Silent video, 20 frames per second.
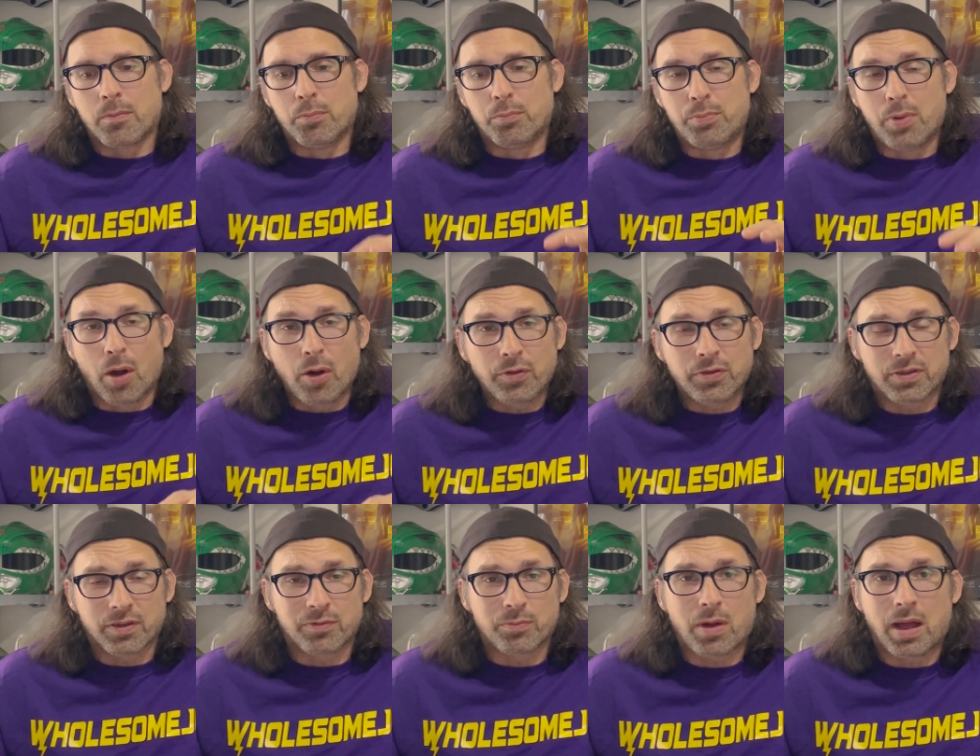
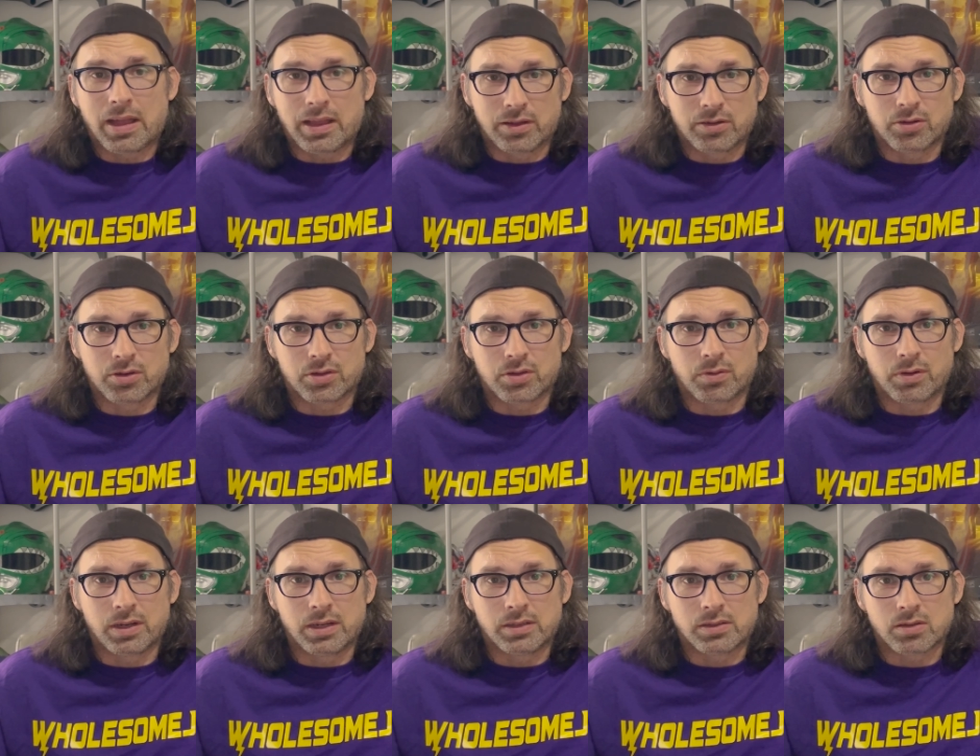both of my Ender
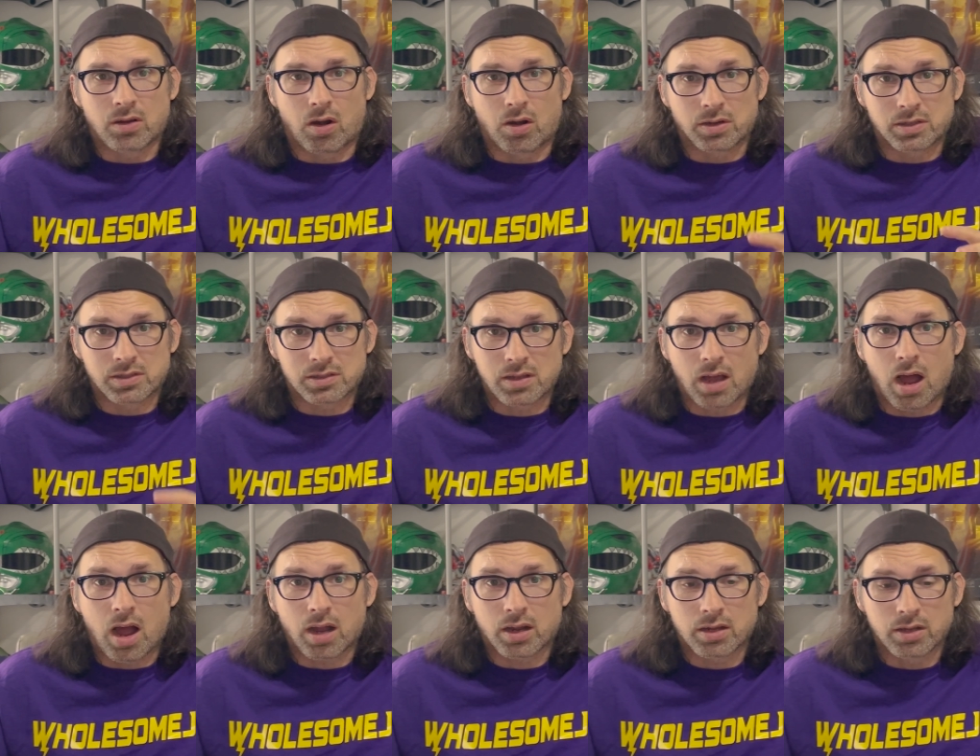3s are
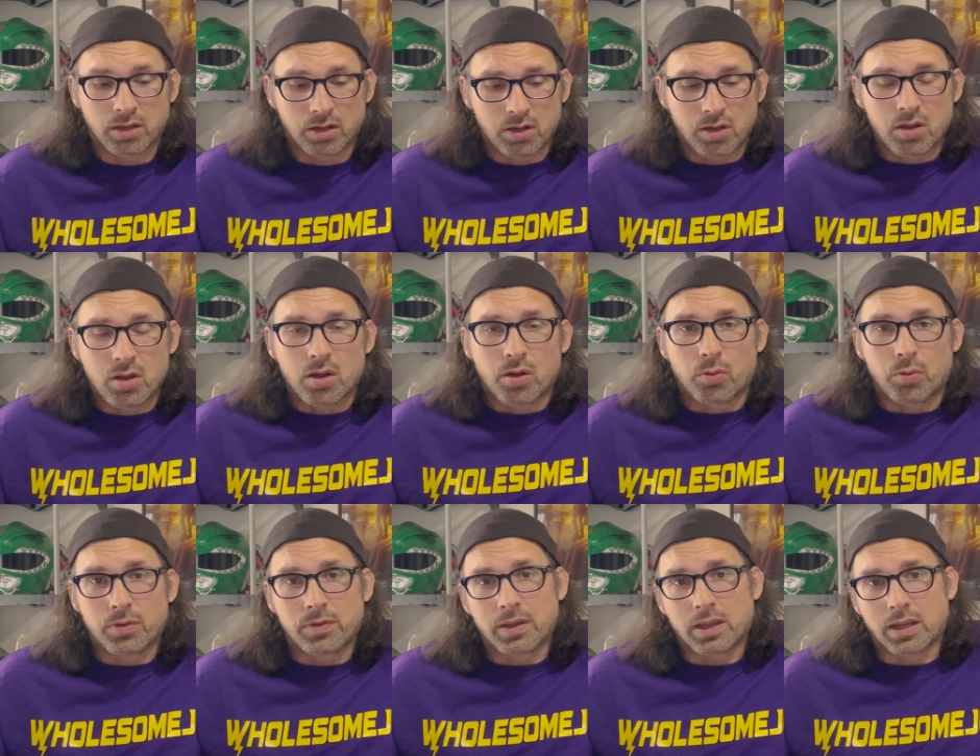stock
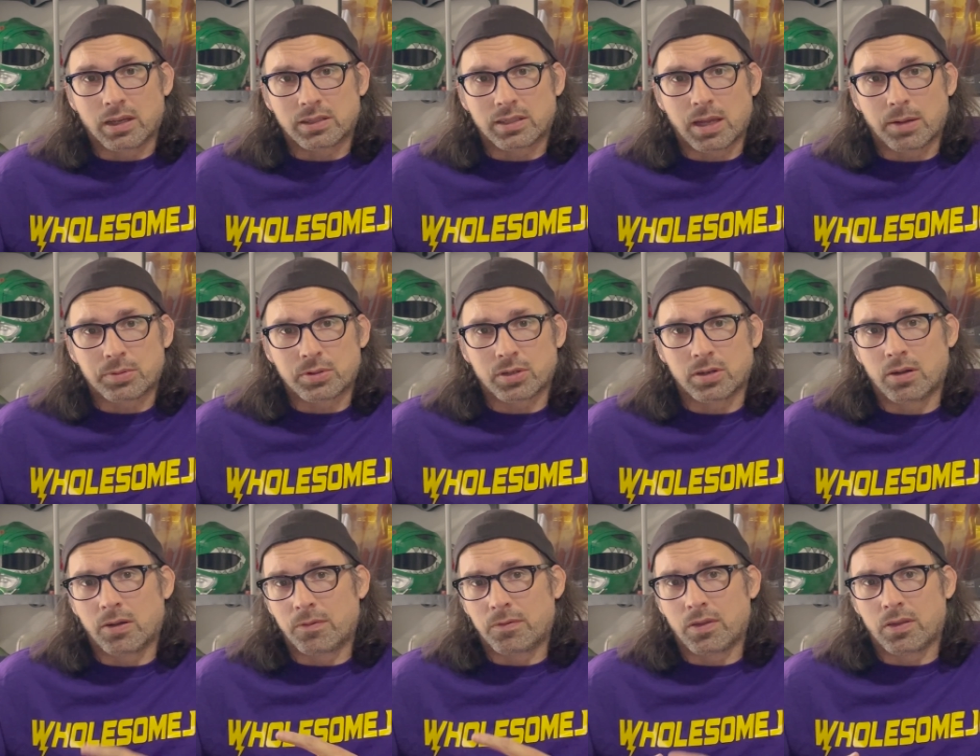with the
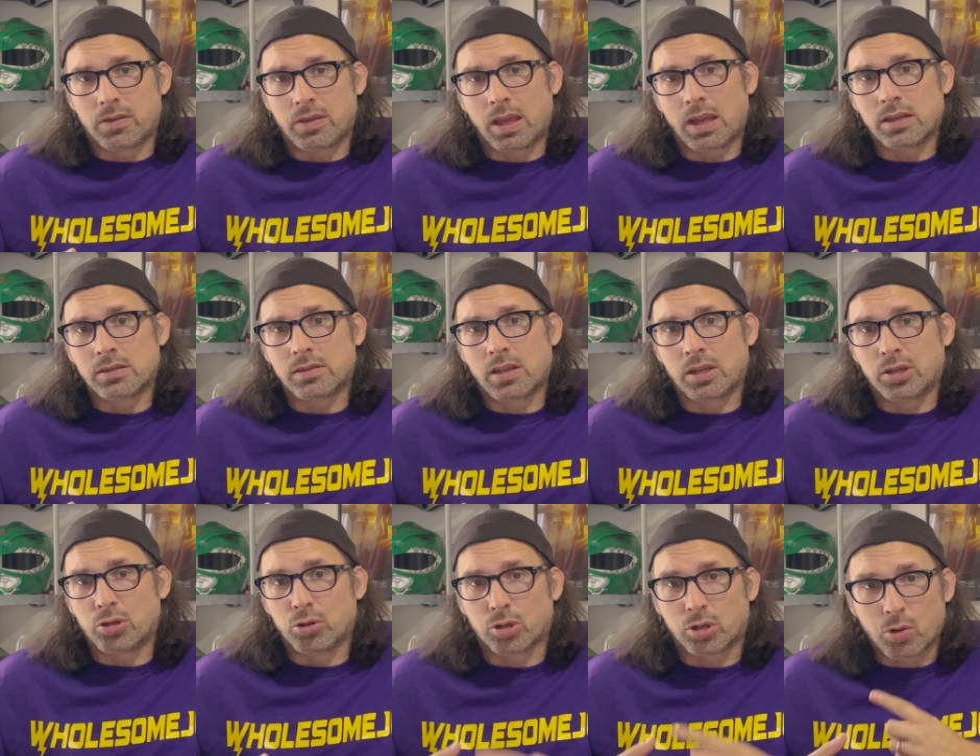exception of the things
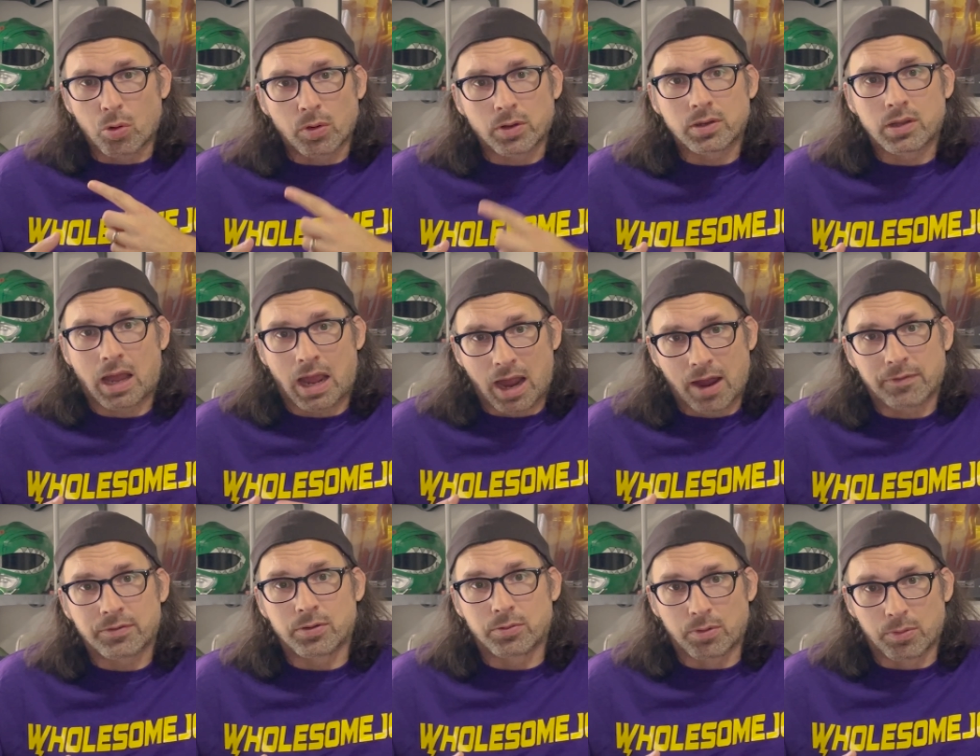that you're going to
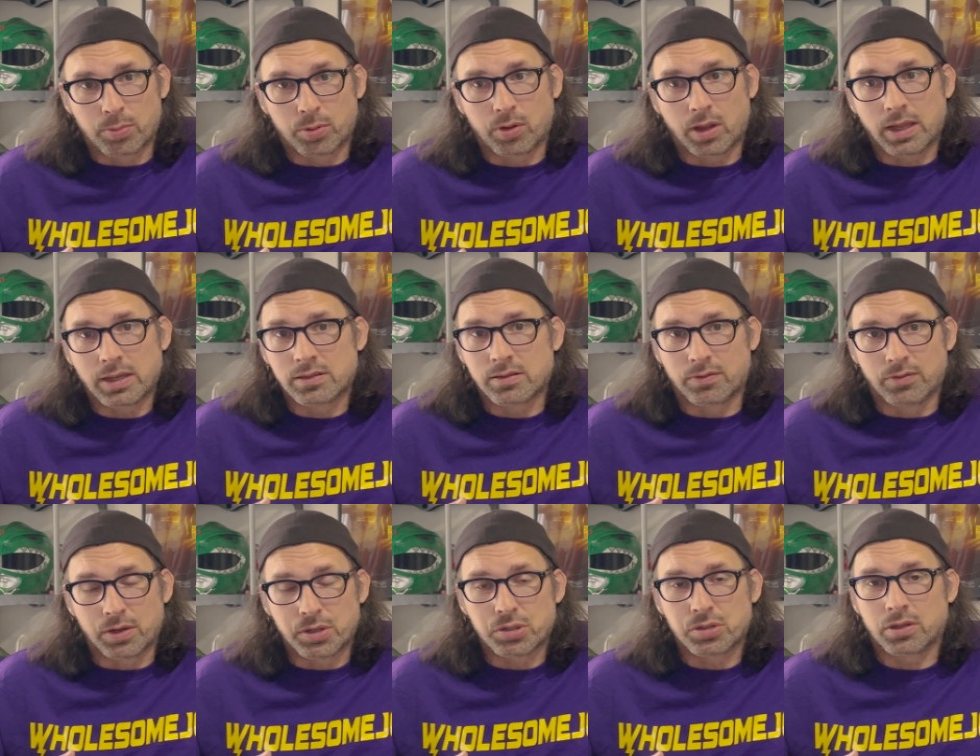have to replace
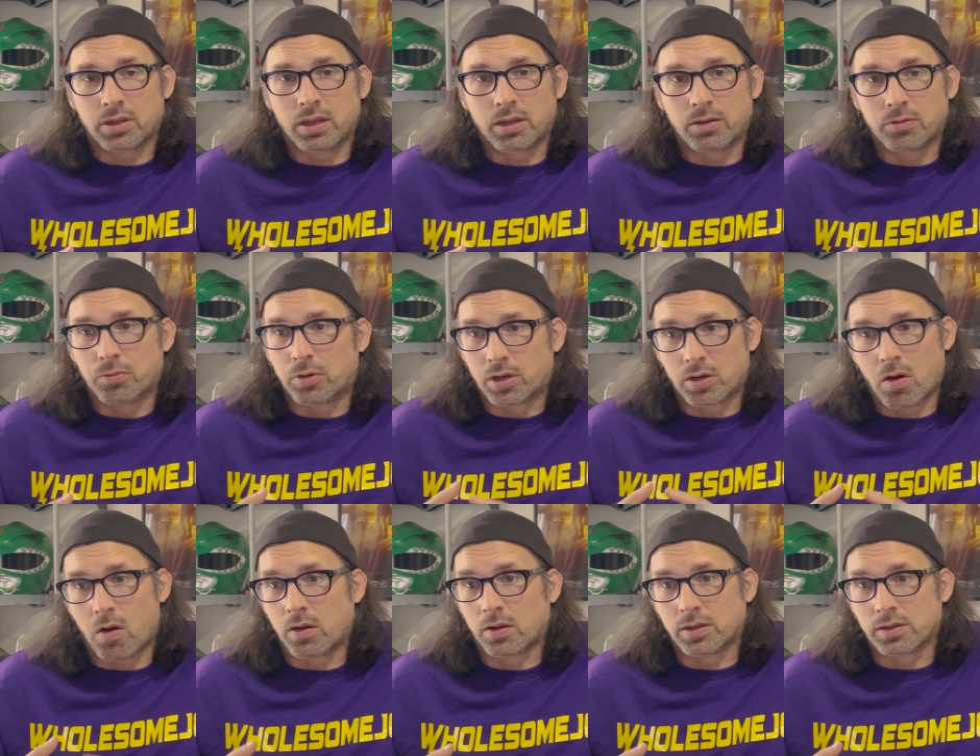eventually,
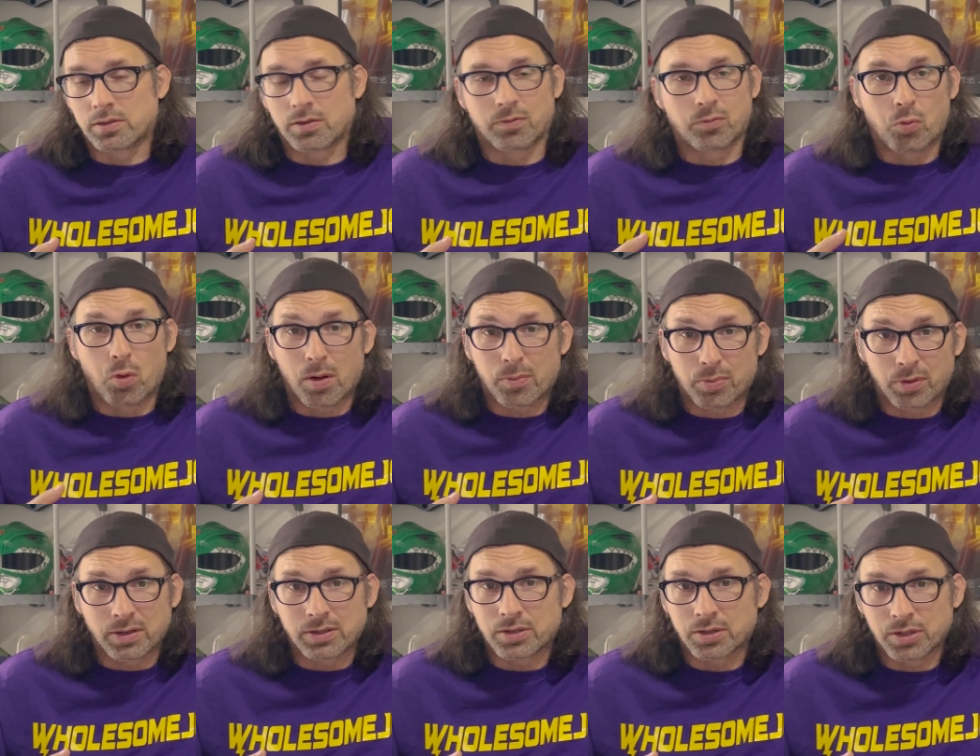regardless of what
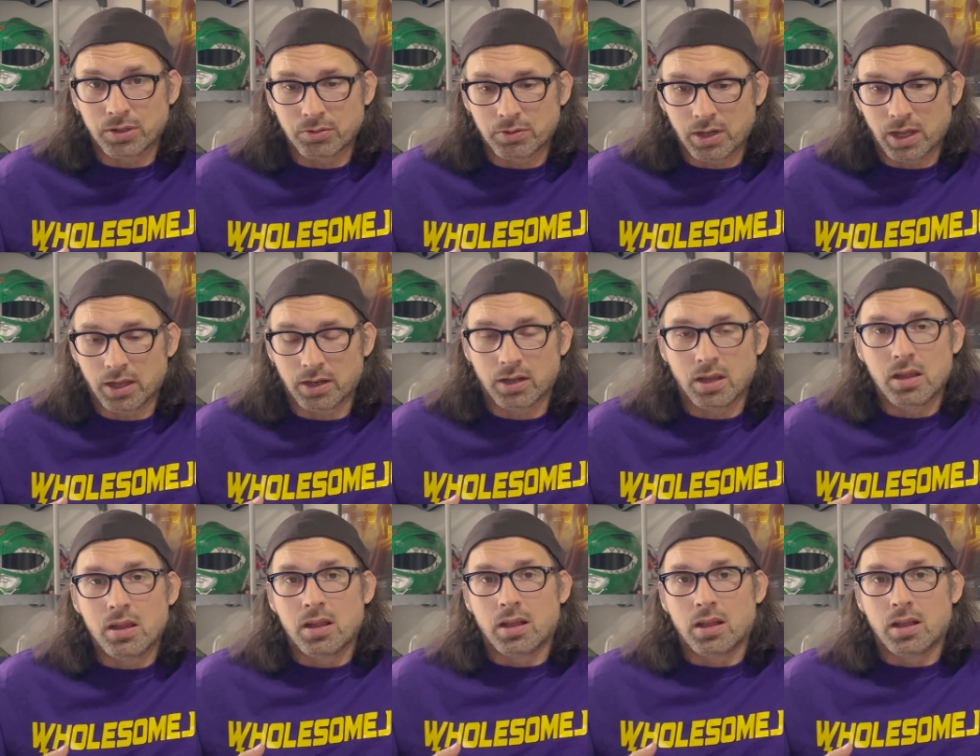printer you get,